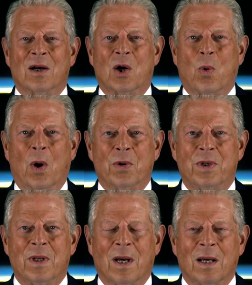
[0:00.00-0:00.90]

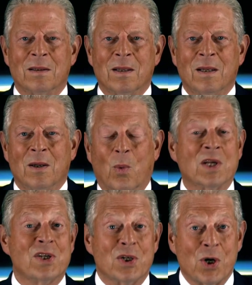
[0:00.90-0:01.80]
quote
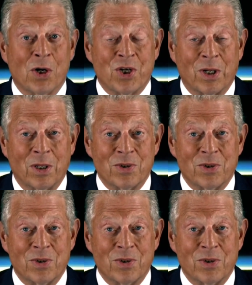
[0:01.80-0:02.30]
Winston Churchill,